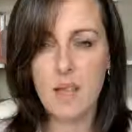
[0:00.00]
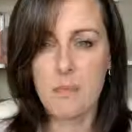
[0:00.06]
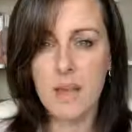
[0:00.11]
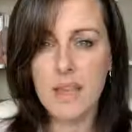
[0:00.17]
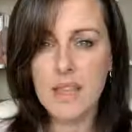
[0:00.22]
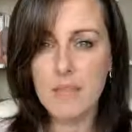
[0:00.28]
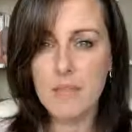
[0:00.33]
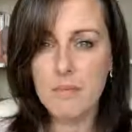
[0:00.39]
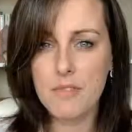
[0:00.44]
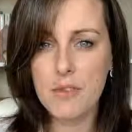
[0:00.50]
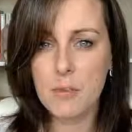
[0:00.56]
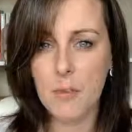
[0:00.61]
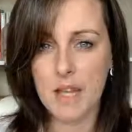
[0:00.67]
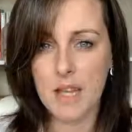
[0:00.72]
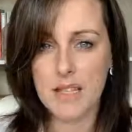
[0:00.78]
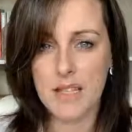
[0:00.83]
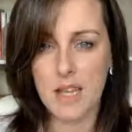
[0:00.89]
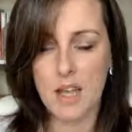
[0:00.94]
make them feel
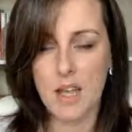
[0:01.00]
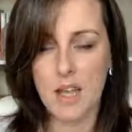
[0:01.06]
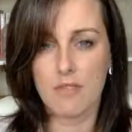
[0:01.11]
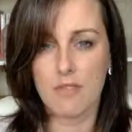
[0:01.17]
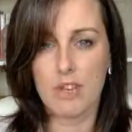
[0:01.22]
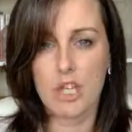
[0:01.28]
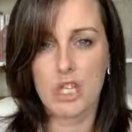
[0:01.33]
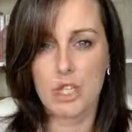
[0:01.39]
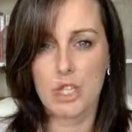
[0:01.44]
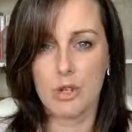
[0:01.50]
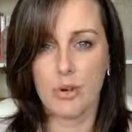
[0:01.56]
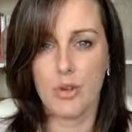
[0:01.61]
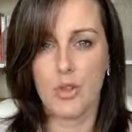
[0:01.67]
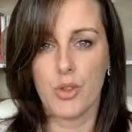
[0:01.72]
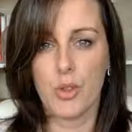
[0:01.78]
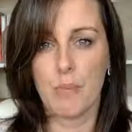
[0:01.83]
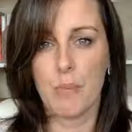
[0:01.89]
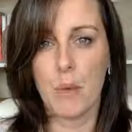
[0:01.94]
better and
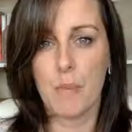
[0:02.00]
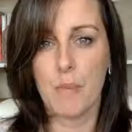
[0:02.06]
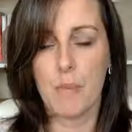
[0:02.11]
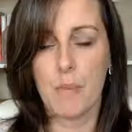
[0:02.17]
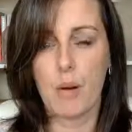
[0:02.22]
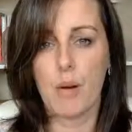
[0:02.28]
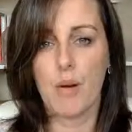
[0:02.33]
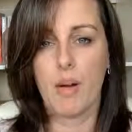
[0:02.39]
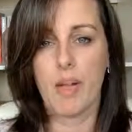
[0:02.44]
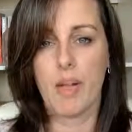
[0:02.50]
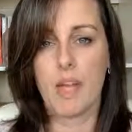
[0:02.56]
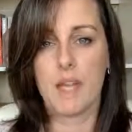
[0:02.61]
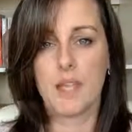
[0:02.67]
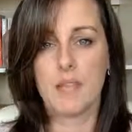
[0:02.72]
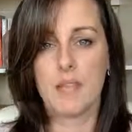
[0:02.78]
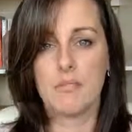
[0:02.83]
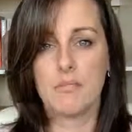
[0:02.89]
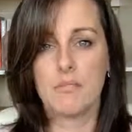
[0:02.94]
reassure them
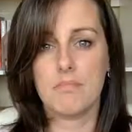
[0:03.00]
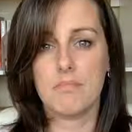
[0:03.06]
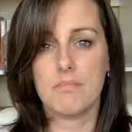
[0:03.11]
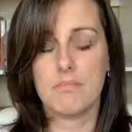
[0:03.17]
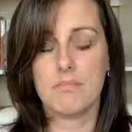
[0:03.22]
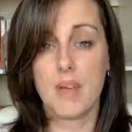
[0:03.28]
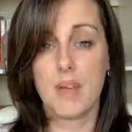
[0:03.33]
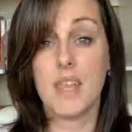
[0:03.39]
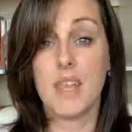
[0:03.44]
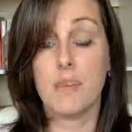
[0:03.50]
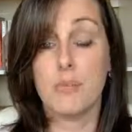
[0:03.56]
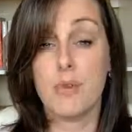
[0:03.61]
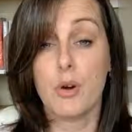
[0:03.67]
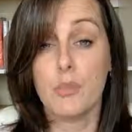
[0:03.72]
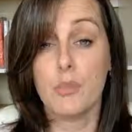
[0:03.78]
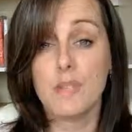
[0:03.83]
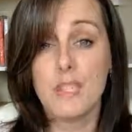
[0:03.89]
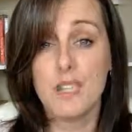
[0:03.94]
by either
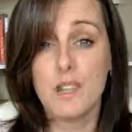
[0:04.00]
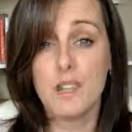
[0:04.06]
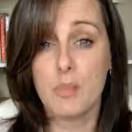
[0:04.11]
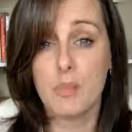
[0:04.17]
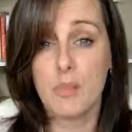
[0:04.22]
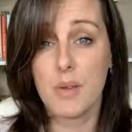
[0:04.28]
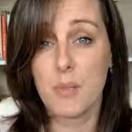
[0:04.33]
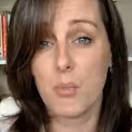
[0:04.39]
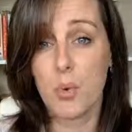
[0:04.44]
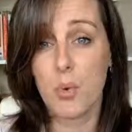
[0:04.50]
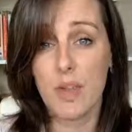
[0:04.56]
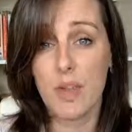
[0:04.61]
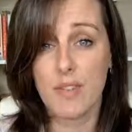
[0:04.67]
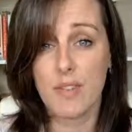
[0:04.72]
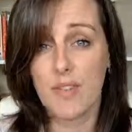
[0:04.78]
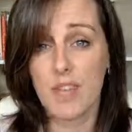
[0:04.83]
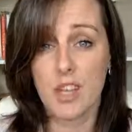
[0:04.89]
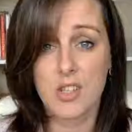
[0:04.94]
promising them that
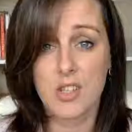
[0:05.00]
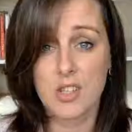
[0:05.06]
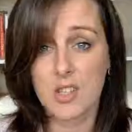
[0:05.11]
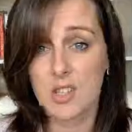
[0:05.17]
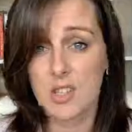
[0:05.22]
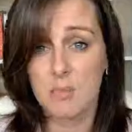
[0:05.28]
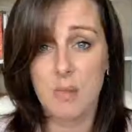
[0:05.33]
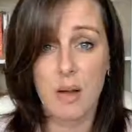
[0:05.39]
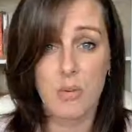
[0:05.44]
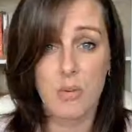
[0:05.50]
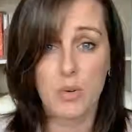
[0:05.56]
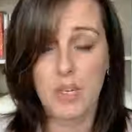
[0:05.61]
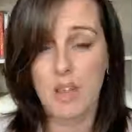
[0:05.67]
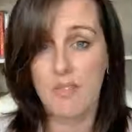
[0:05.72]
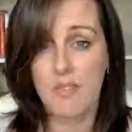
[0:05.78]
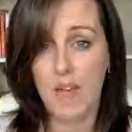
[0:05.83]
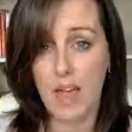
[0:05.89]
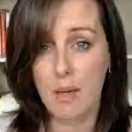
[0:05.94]
whatever they're concerned about
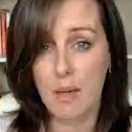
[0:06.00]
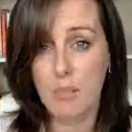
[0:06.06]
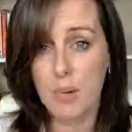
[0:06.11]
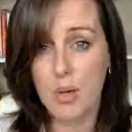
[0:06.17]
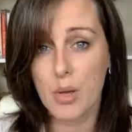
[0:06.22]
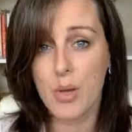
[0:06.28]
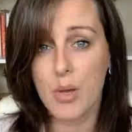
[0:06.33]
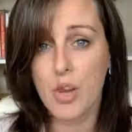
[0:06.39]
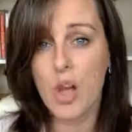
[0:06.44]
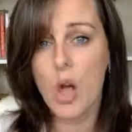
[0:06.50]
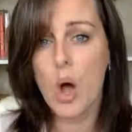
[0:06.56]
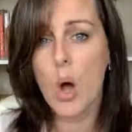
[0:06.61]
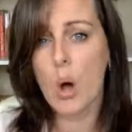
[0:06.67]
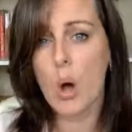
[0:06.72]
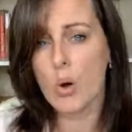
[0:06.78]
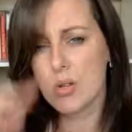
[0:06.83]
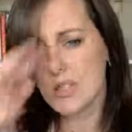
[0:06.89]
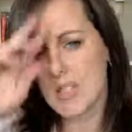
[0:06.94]
would never happen,
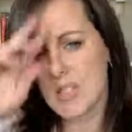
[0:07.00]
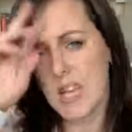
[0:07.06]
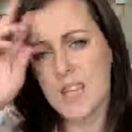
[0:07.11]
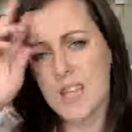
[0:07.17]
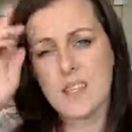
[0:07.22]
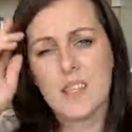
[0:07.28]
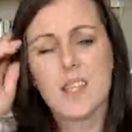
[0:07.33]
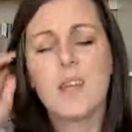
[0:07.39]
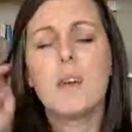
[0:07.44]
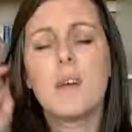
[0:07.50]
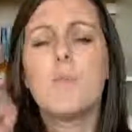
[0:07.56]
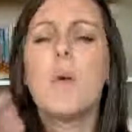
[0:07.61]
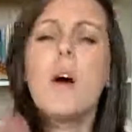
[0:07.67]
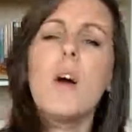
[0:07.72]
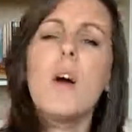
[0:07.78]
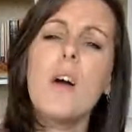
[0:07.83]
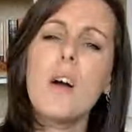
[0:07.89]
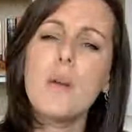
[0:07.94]
or saying to them,
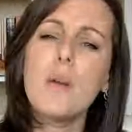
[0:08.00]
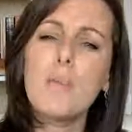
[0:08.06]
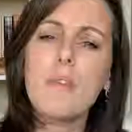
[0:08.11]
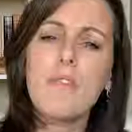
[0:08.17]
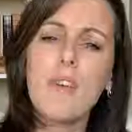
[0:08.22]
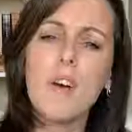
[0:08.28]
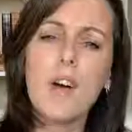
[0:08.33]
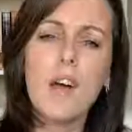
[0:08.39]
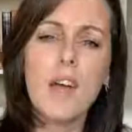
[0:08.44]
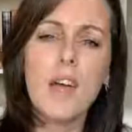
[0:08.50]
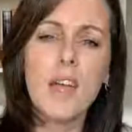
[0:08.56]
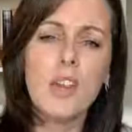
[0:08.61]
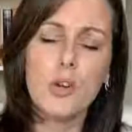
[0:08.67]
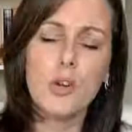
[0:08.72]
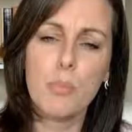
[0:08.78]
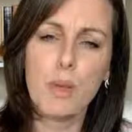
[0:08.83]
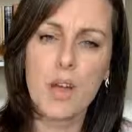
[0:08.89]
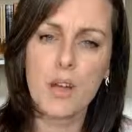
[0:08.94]
oh, it'll be
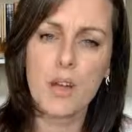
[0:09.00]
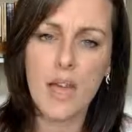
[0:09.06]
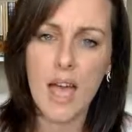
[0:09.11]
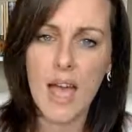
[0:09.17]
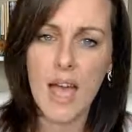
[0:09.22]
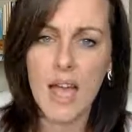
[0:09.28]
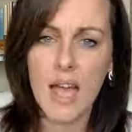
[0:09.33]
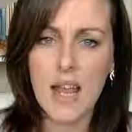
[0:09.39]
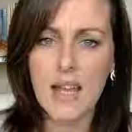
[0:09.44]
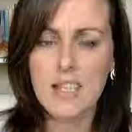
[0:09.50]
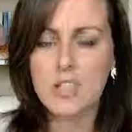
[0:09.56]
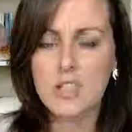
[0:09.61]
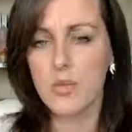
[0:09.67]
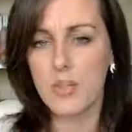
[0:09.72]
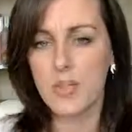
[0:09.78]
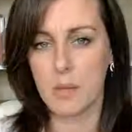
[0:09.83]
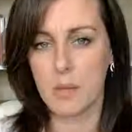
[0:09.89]
fine, you'll be okay, let's not